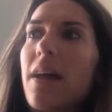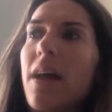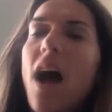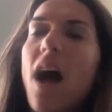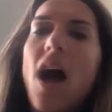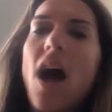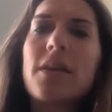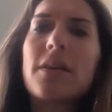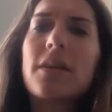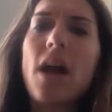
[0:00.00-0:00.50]

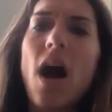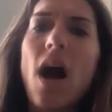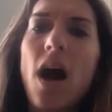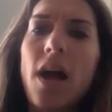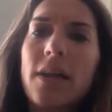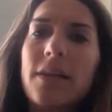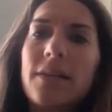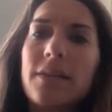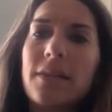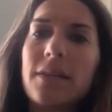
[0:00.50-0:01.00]

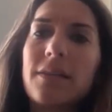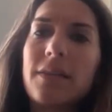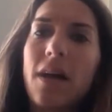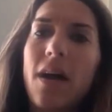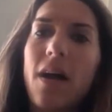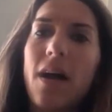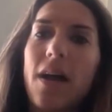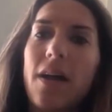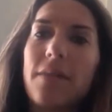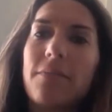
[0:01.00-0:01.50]
unkind at
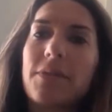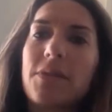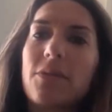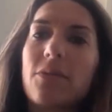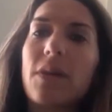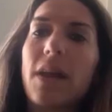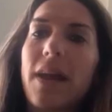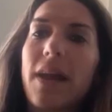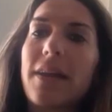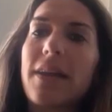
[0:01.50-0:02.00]
times, or
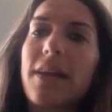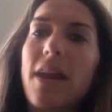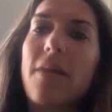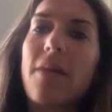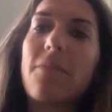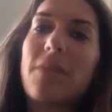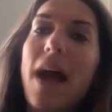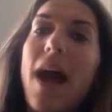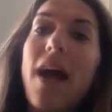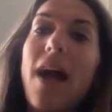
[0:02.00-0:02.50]
like, you know,
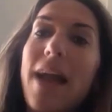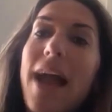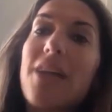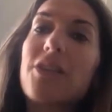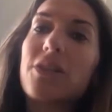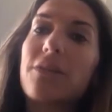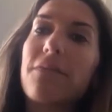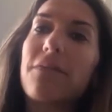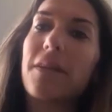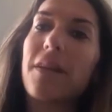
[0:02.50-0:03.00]
I
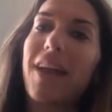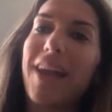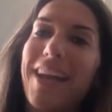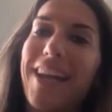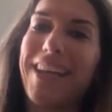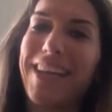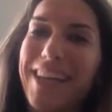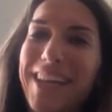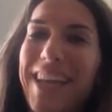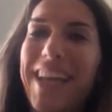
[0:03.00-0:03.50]
actually feel like
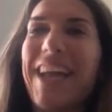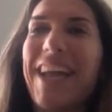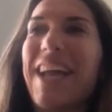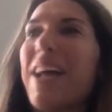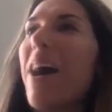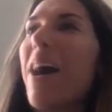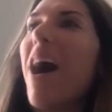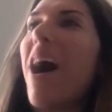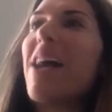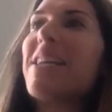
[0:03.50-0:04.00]

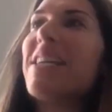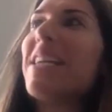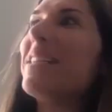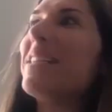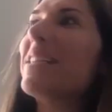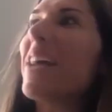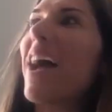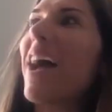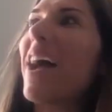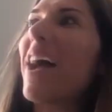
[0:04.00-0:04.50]
I need
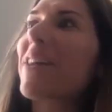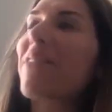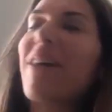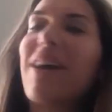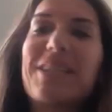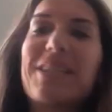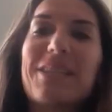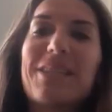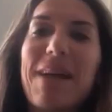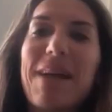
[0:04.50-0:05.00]

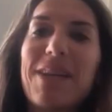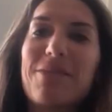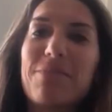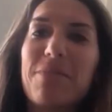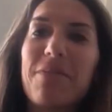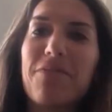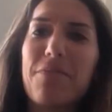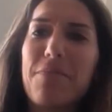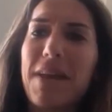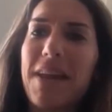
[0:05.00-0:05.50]
crisis
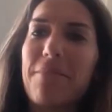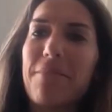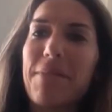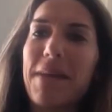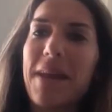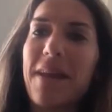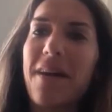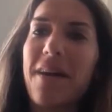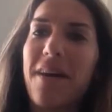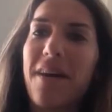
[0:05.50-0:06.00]
management for being a
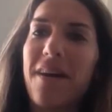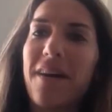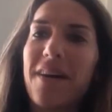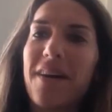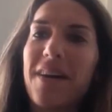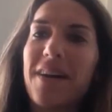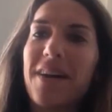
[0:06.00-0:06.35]
PR,